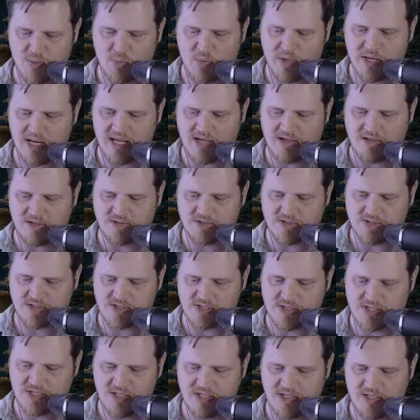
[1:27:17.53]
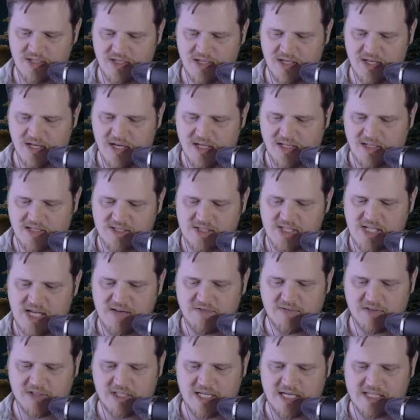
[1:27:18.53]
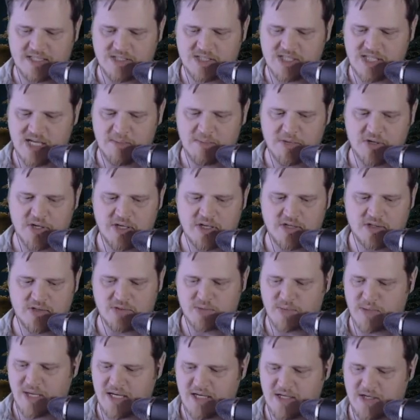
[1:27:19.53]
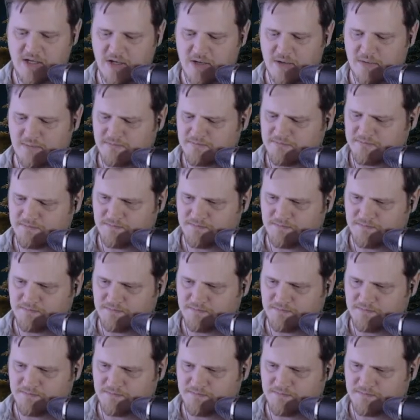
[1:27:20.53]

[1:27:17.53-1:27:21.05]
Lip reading: what else? Let's have a lightsaber hilt right here.